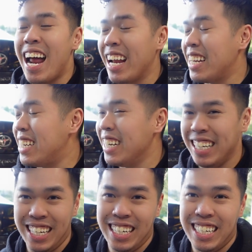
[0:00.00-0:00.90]
I
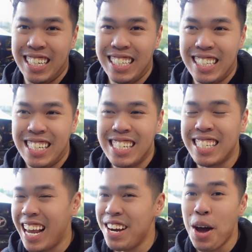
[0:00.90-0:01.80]
couldn't
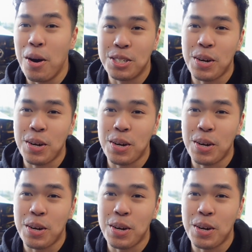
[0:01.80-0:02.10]
say no.